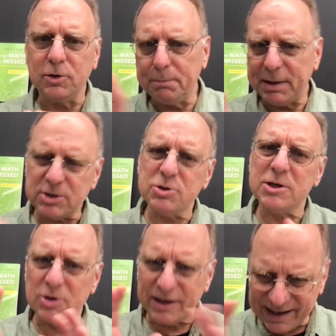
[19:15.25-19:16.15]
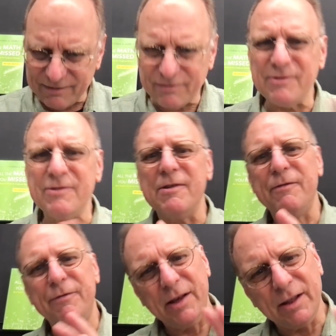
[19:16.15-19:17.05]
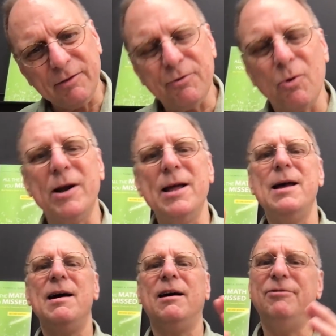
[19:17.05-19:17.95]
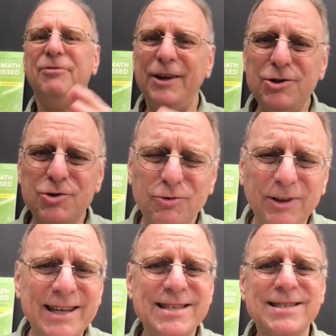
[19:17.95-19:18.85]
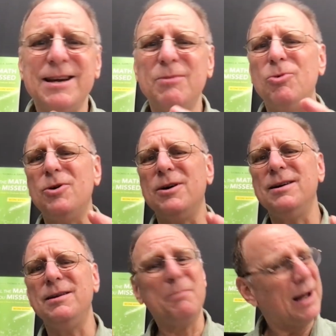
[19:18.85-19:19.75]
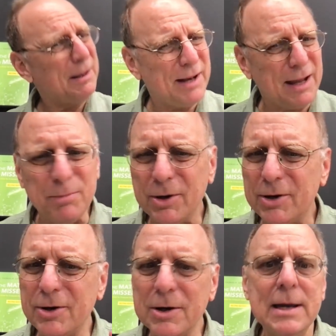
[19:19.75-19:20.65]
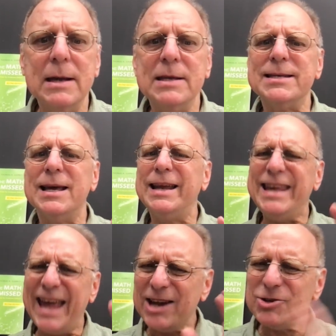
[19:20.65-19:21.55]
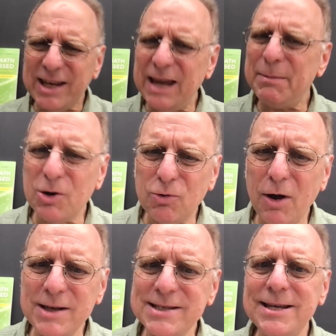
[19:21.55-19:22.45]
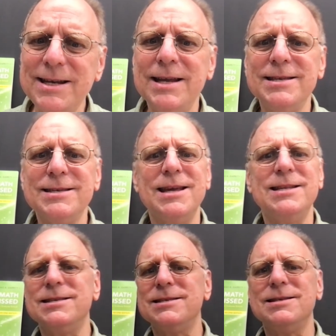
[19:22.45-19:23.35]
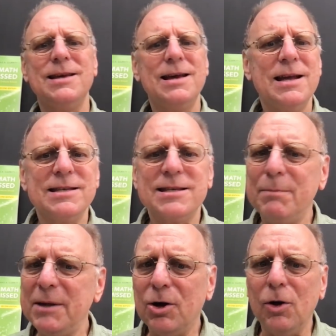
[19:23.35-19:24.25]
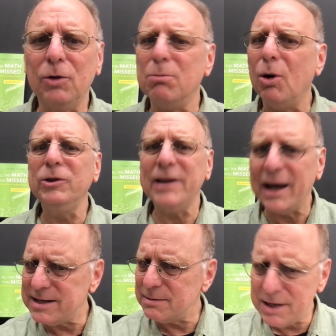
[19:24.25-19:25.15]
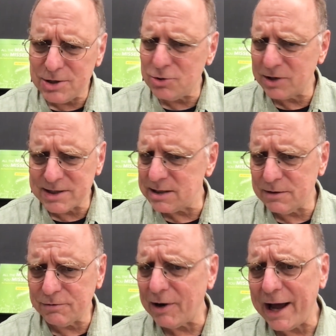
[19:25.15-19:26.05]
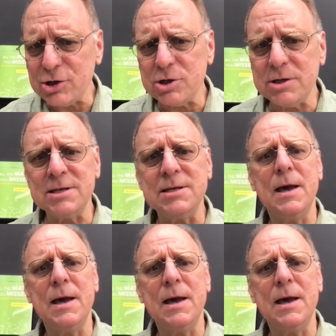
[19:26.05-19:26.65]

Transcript: pictures. I started getting feeling for it. Eventually, someone, it might have been Ed Burger, said he actually came across it. It's it's something called multidimensional continued fractions,